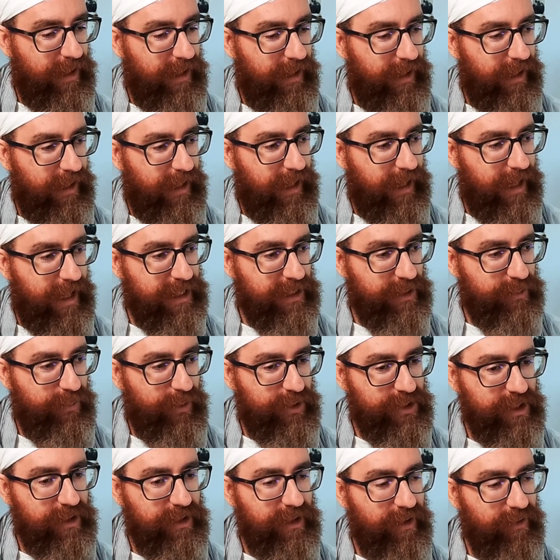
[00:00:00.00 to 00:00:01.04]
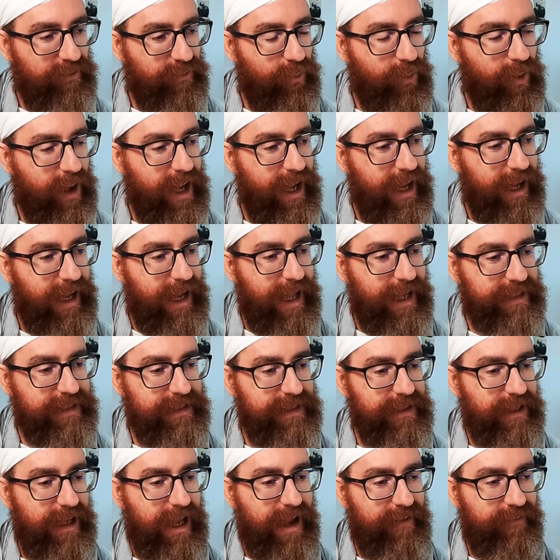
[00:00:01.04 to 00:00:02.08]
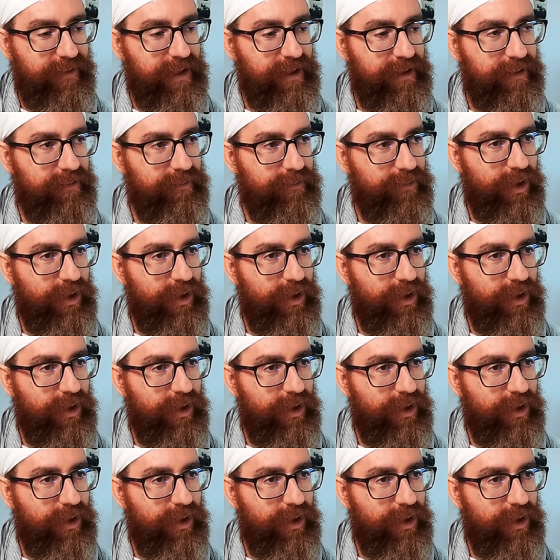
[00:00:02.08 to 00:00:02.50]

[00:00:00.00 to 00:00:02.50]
less positive way, like having,